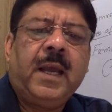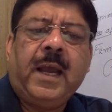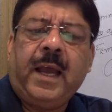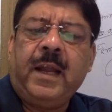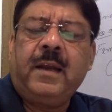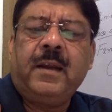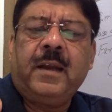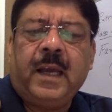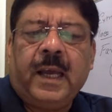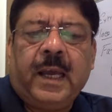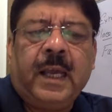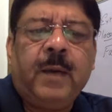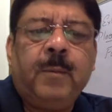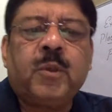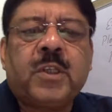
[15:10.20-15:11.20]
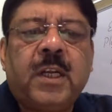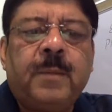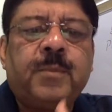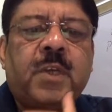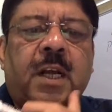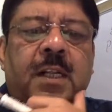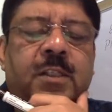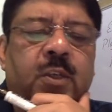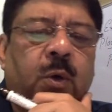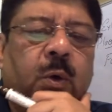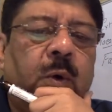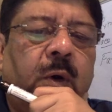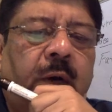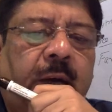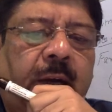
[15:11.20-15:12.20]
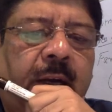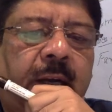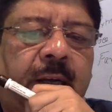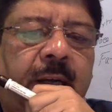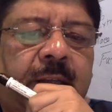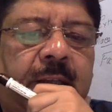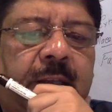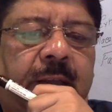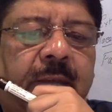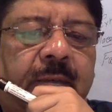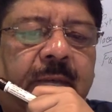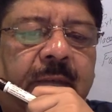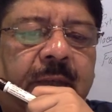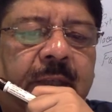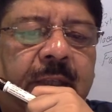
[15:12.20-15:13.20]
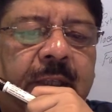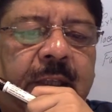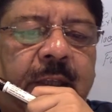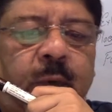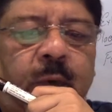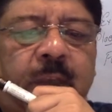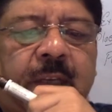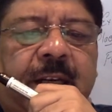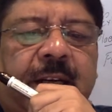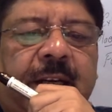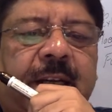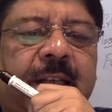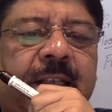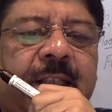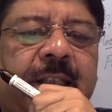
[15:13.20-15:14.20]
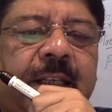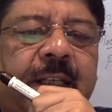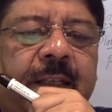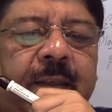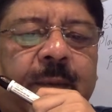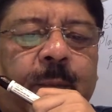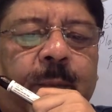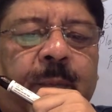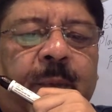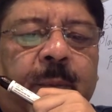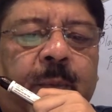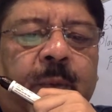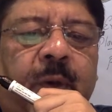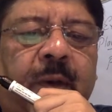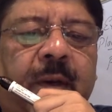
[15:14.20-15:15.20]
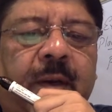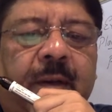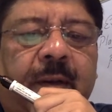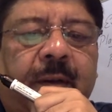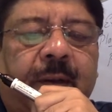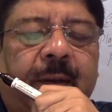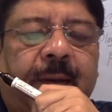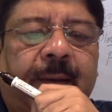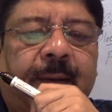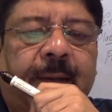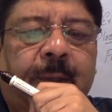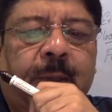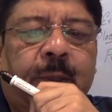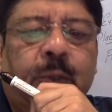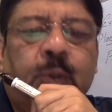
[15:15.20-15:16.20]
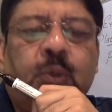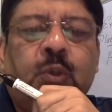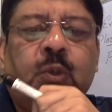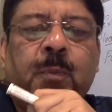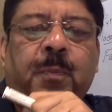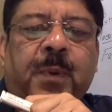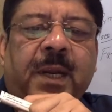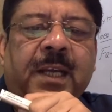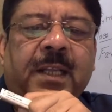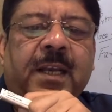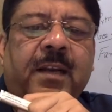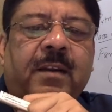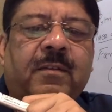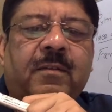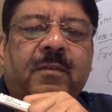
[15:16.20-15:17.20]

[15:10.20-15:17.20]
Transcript: and in Muslims also there was a tendency, people used to pray that